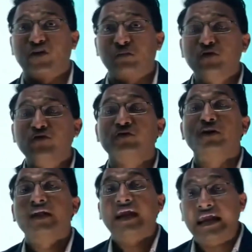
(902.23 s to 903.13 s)
the form of
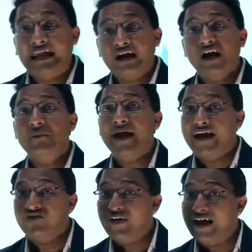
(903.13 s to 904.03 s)
income
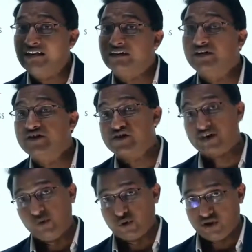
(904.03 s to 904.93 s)
and wealth
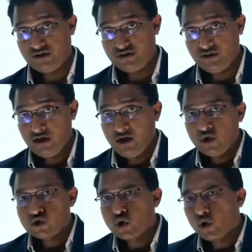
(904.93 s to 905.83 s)
distribution.
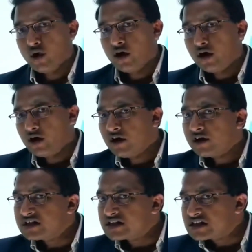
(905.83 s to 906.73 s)
So
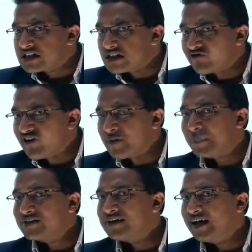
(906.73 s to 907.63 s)

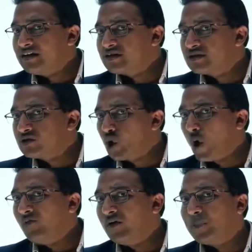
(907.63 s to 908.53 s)
1%,
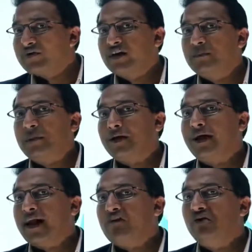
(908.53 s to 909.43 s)
top 1% people
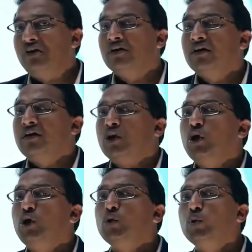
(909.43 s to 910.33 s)
are having
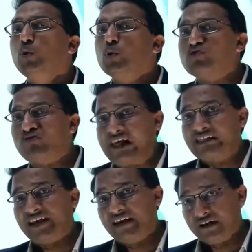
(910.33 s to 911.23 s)
huge
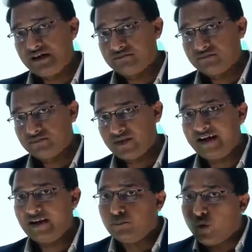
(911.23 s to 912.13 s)
wealth and income,
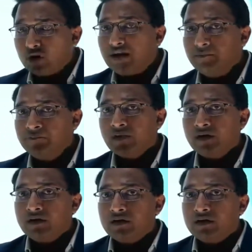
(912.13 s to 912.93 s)
and the bottom